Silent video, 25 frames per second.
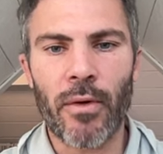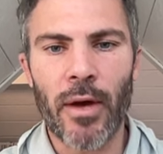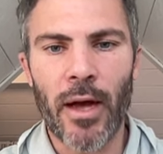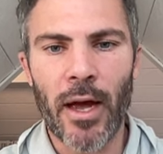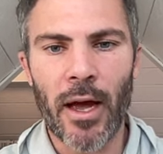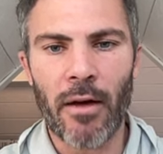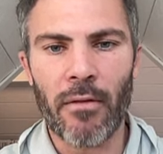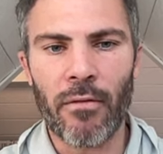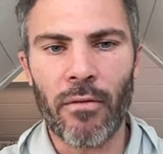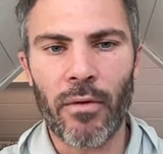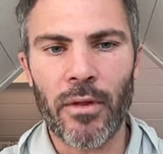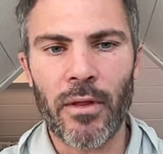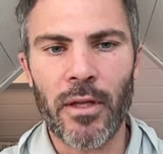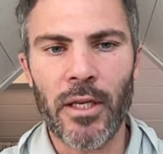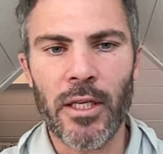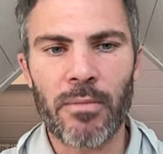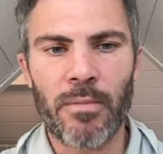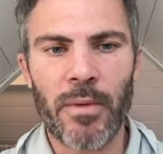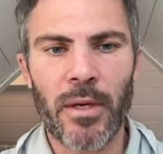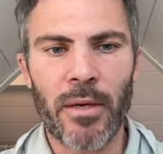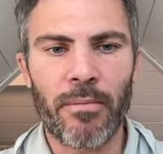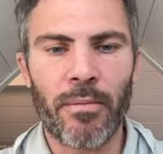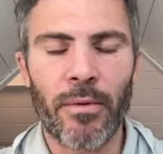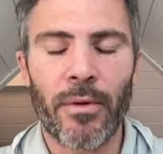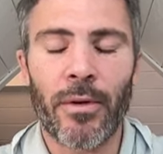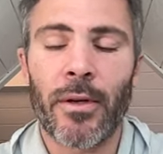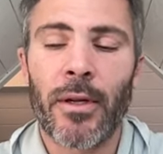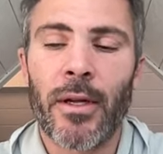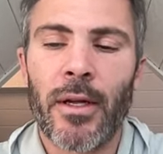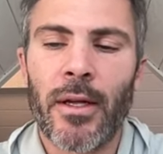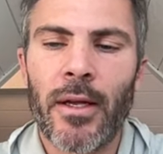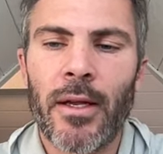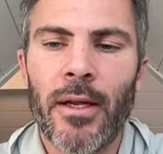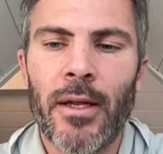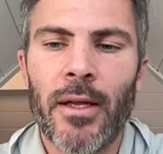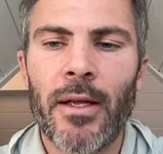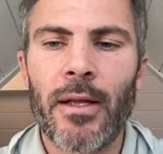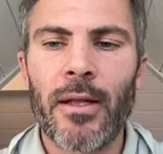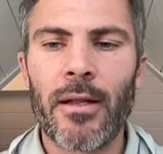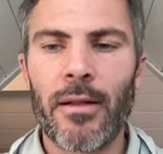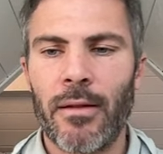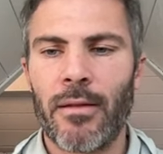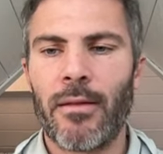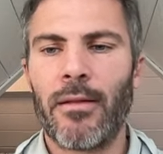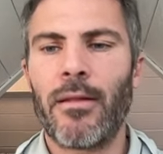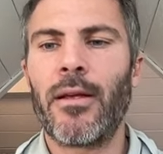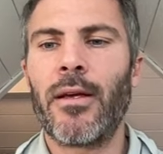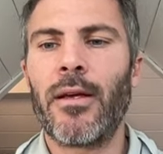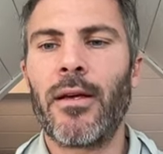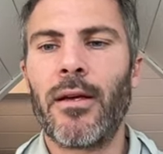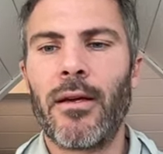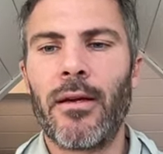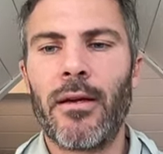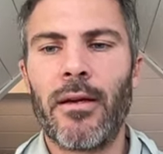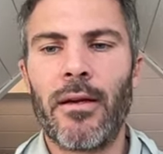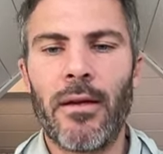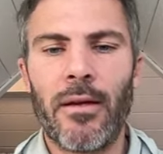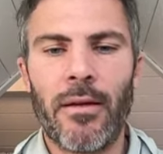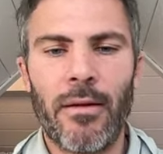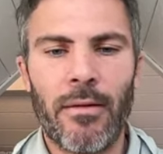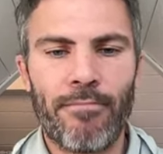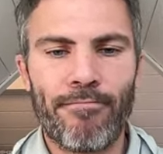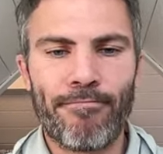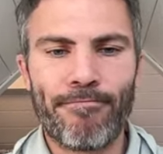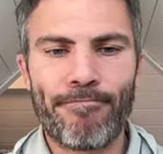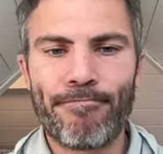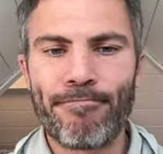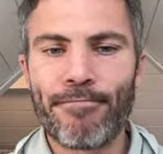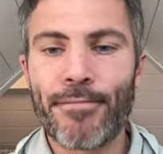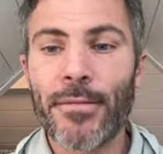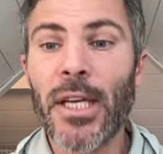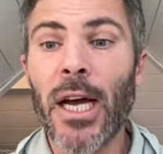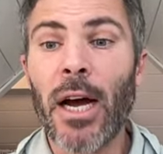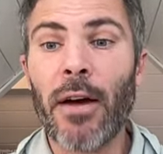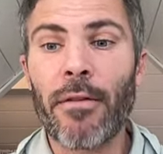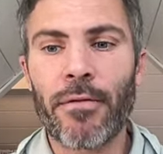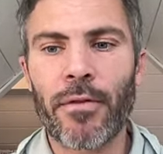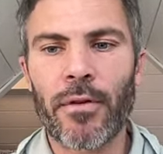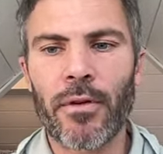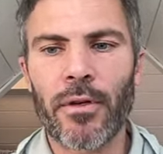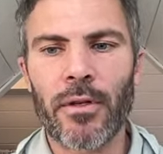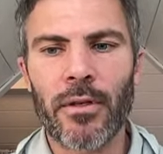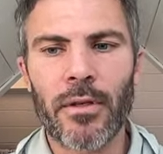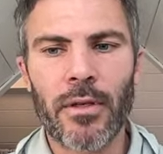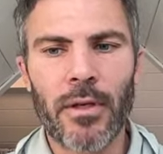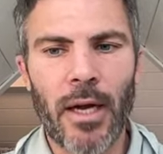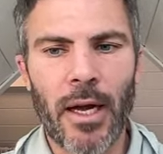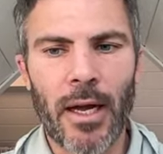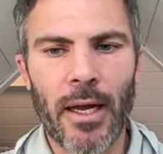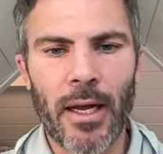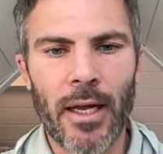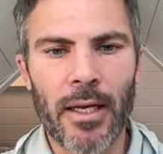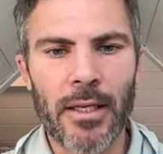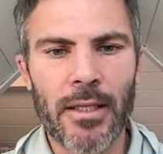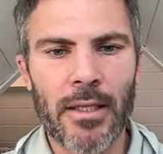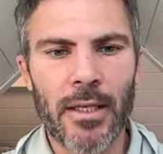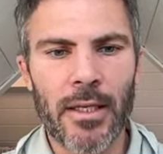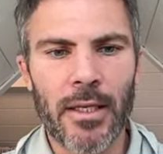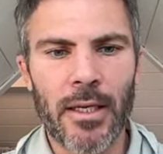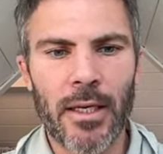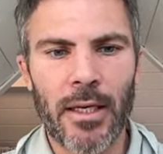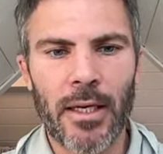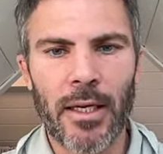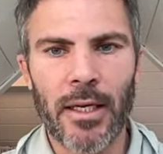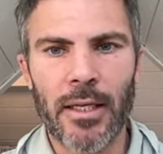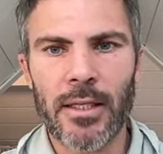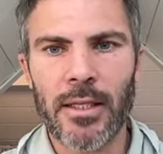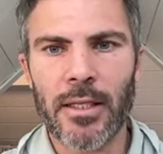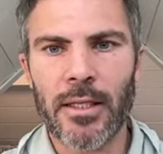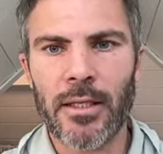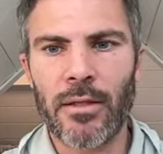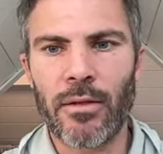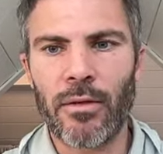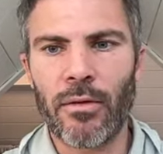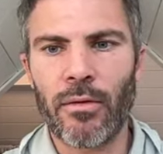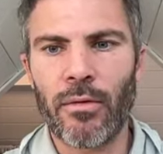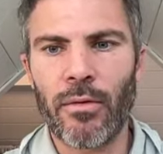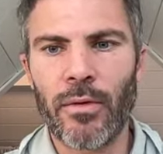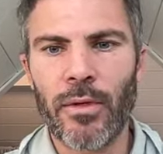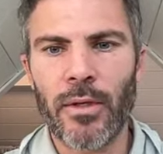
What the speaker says: have with these people, the tougher, I guess, it gets to